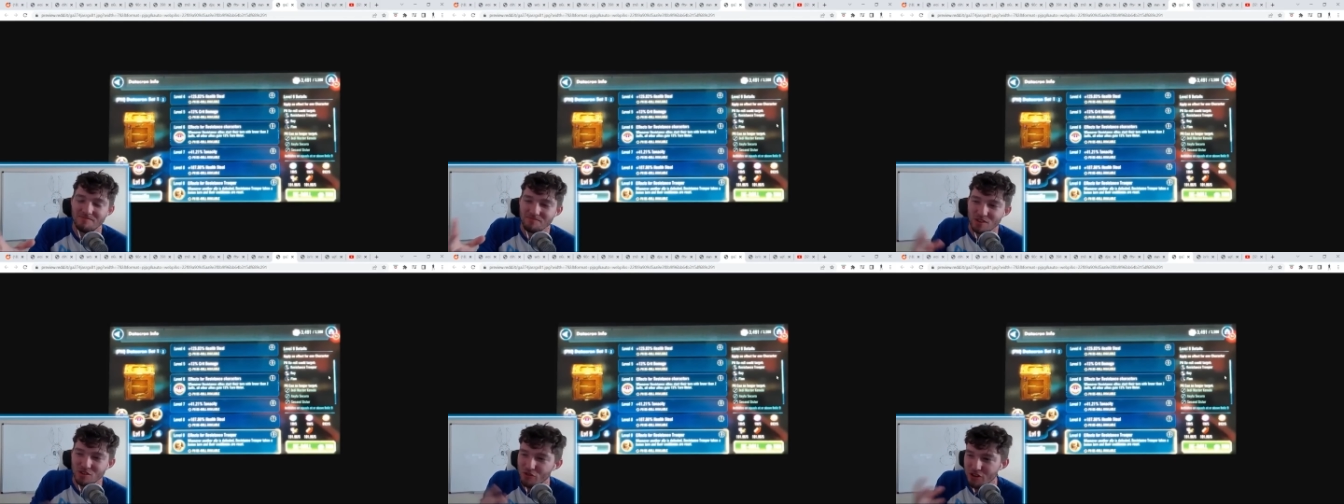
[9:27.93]

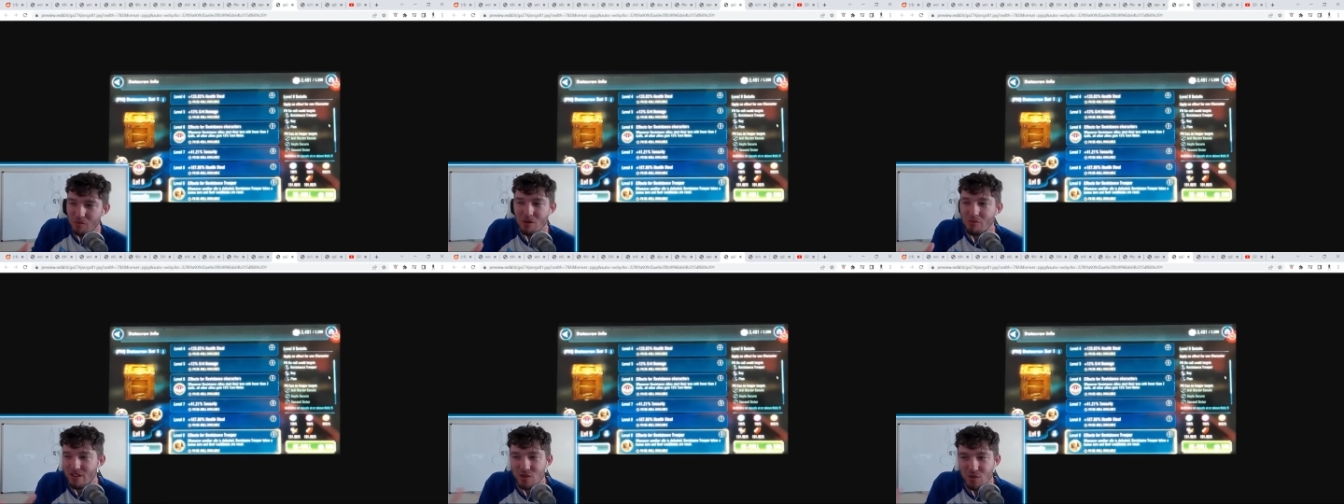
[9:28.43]
because free to play
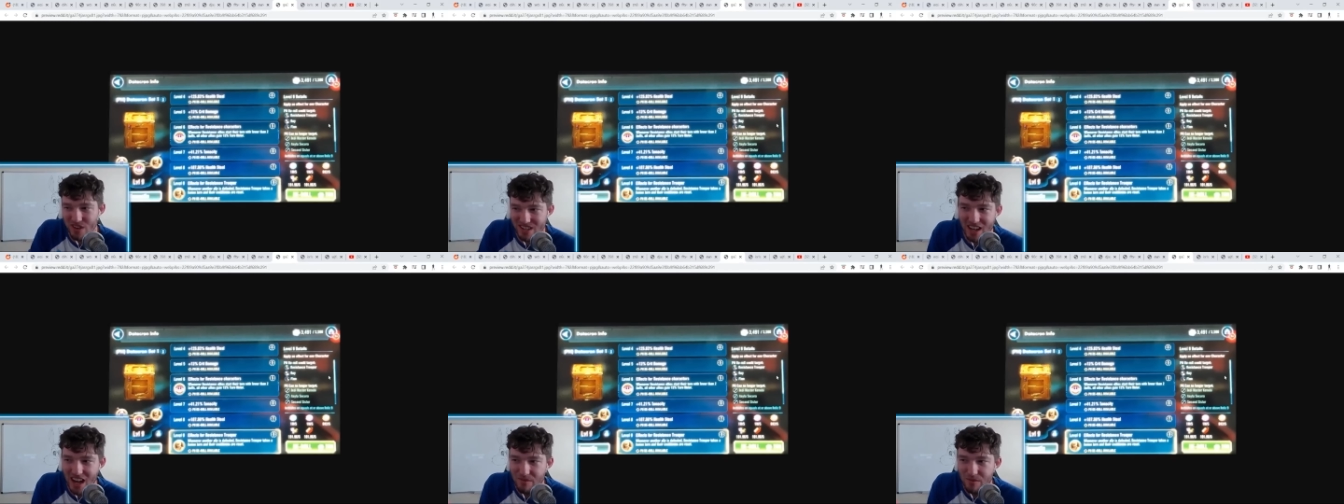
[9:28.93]
players were in
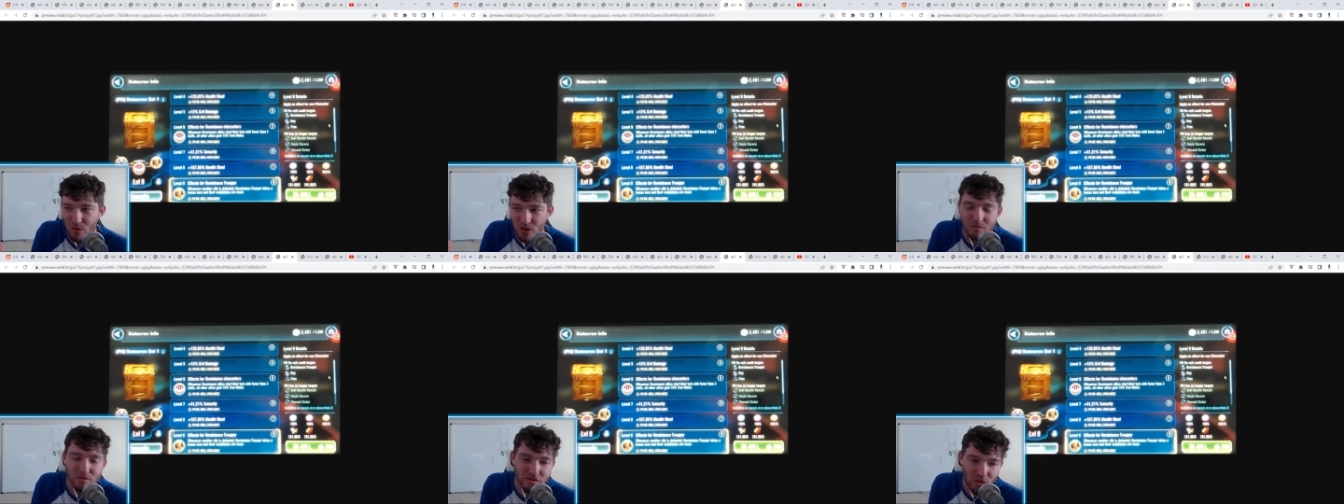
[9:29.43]
Kyber
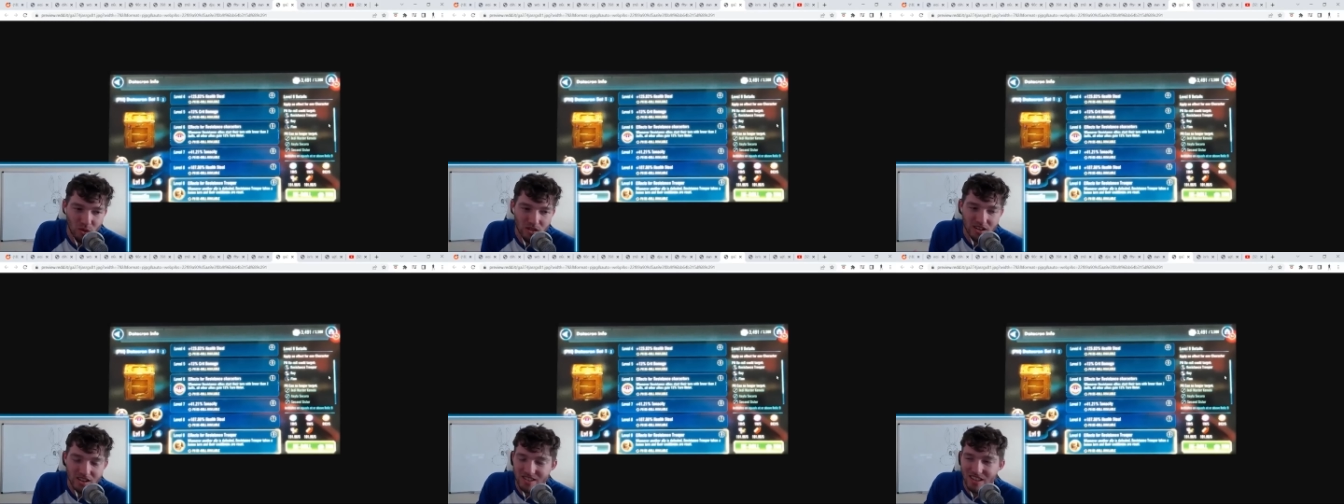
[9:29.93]
One
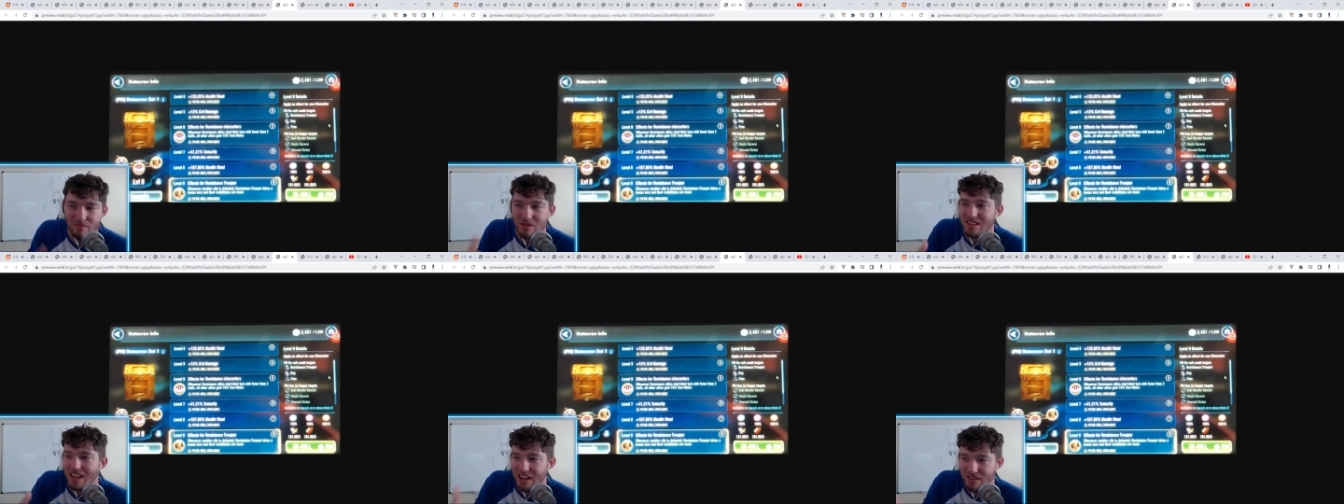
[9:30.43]
before because they've
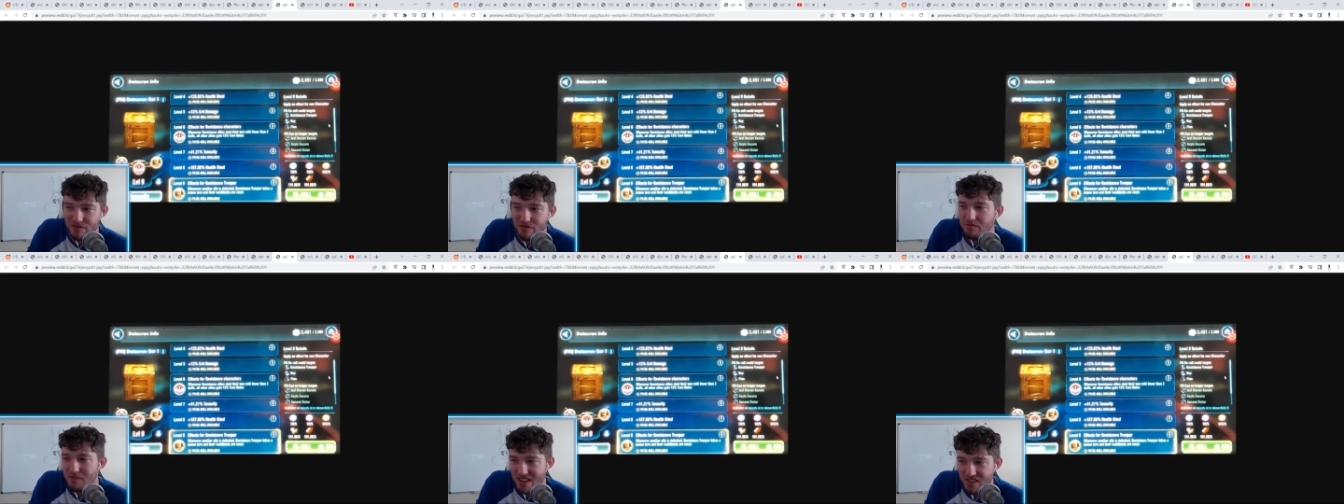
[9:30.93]
been kind of
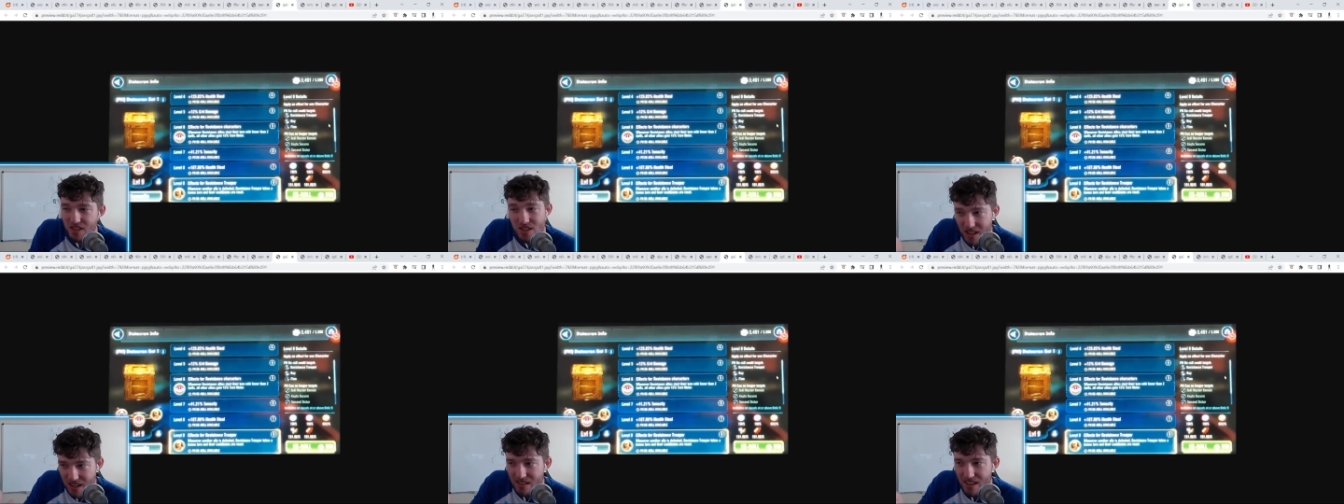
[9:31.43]

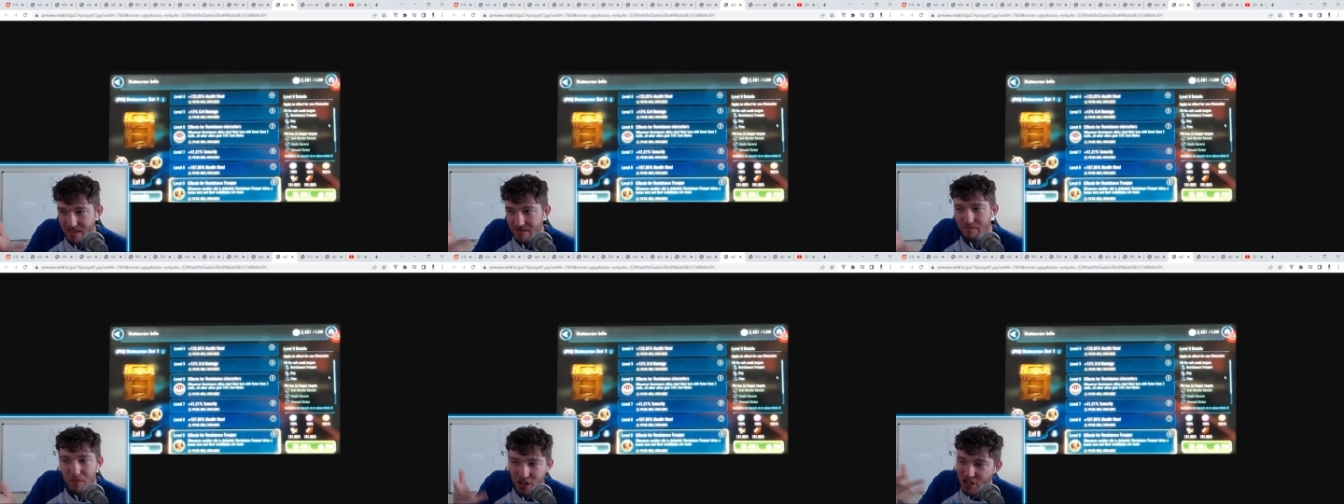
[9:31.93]
existing and
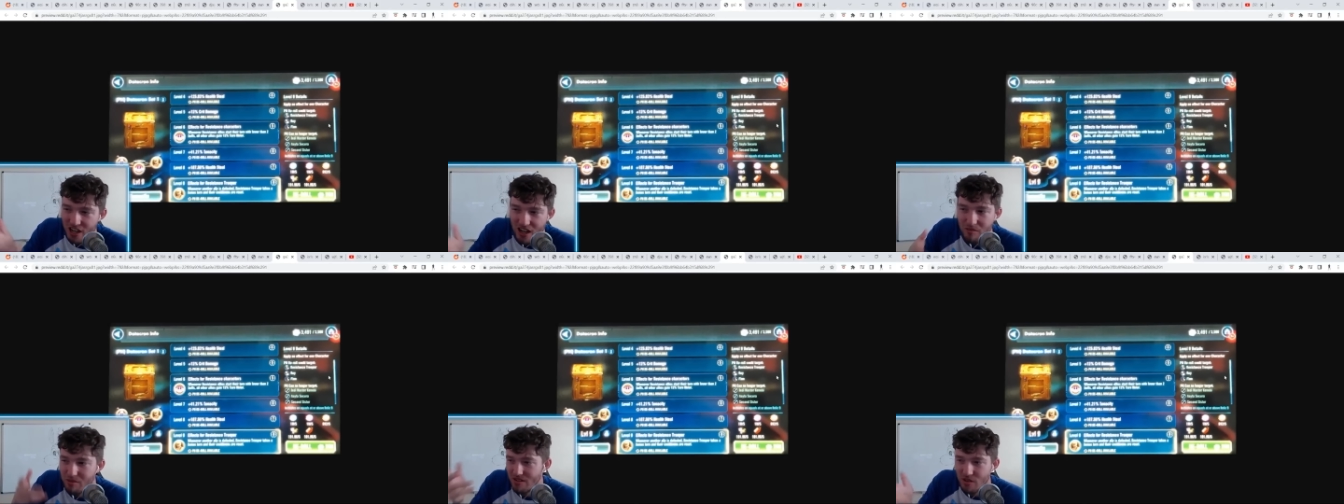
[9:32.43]
punching up
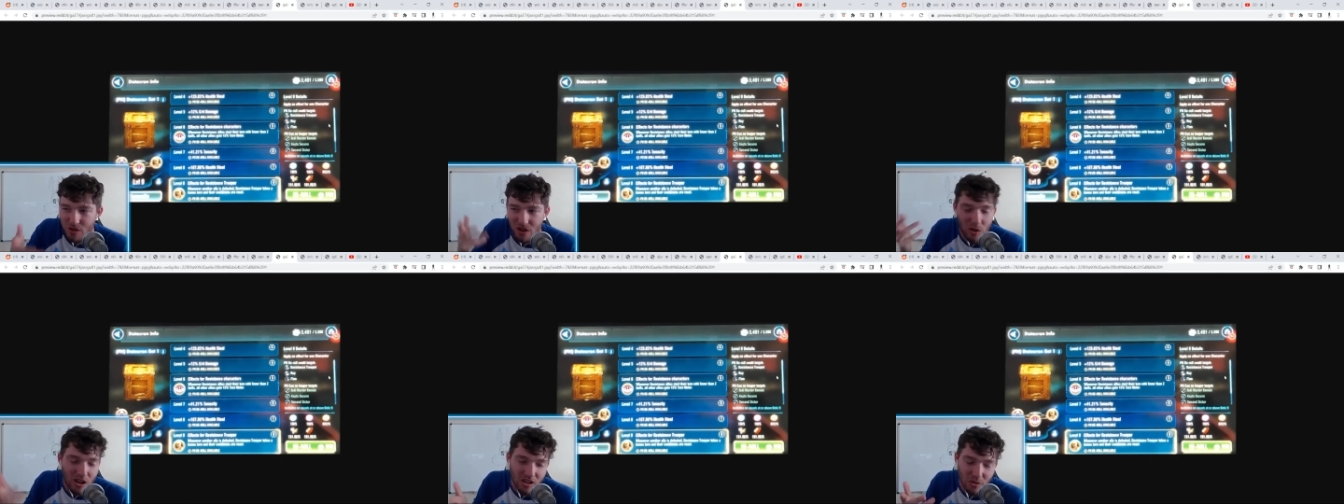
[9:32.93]
mm-hmm. and doing
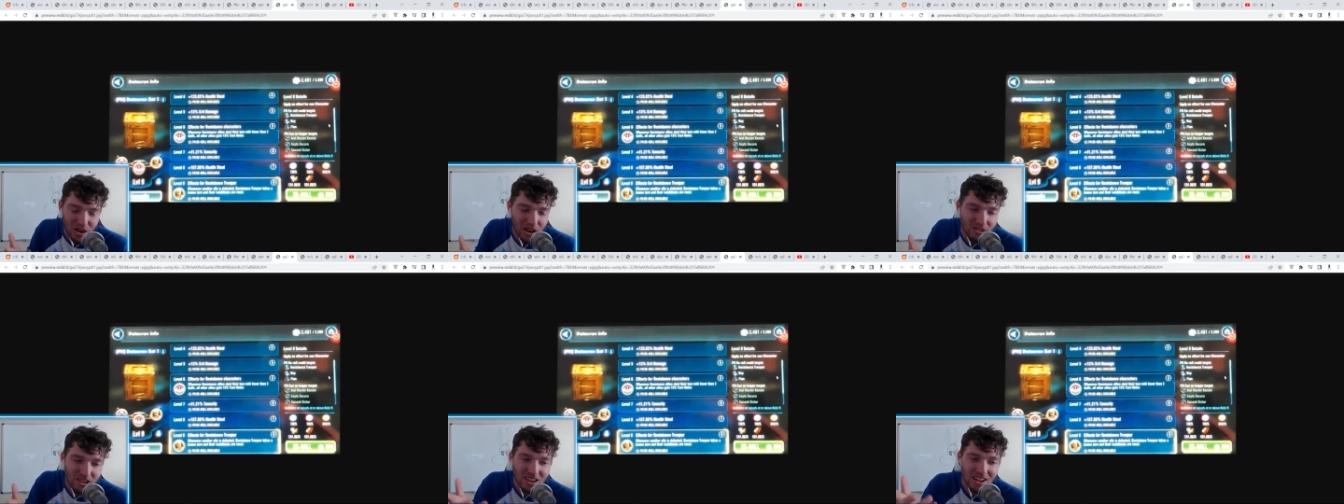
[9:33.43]
well and
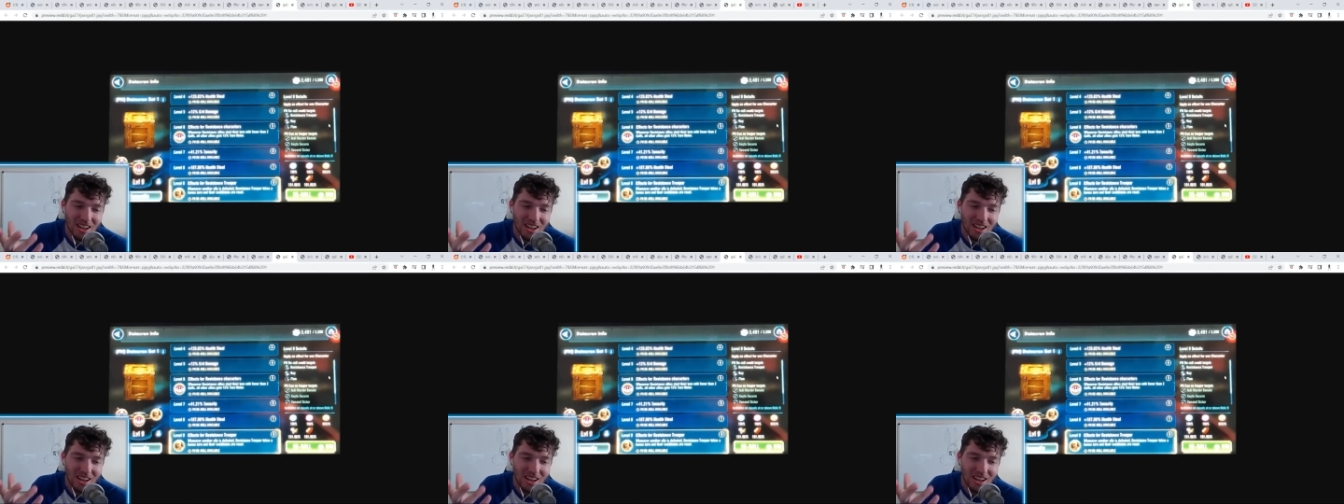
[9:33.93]
whatever.